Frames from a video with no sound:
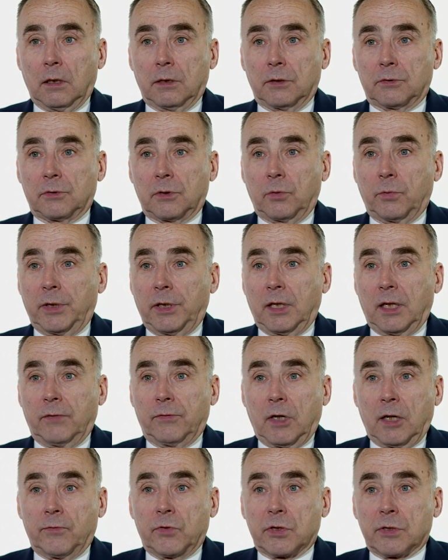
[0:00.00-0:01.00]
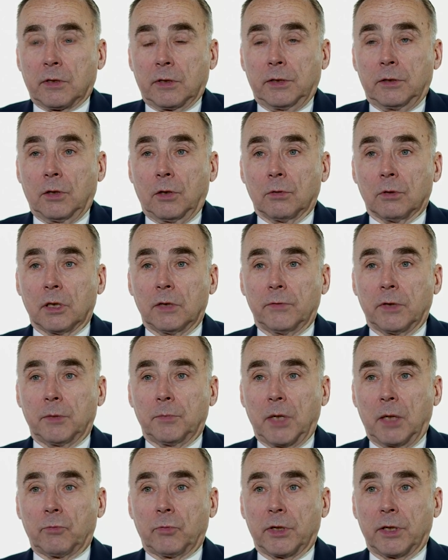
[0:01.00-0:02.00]
So we have obviously no living
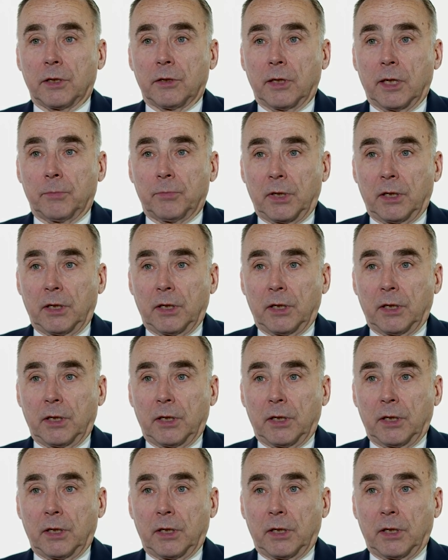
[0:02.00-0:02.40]
memory of that,